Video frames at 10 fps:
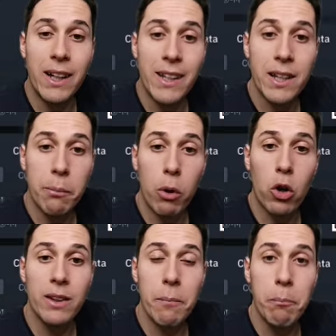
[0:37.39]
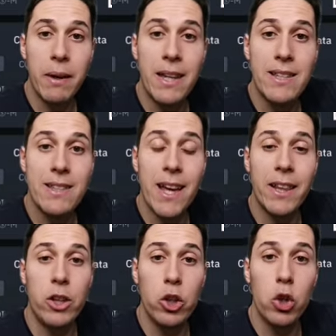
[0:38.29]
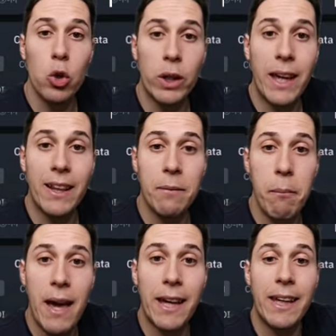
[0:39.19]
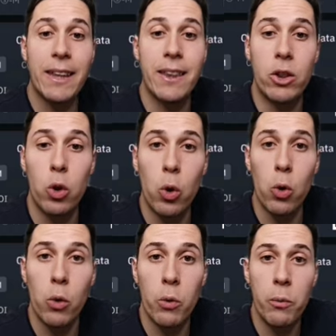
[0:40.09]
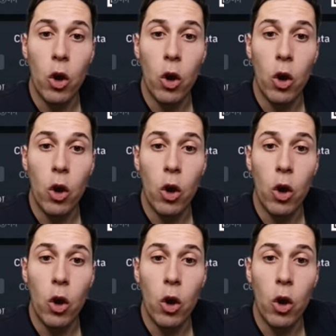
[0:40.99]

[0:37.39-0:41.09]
leaderboard means that you can make it too.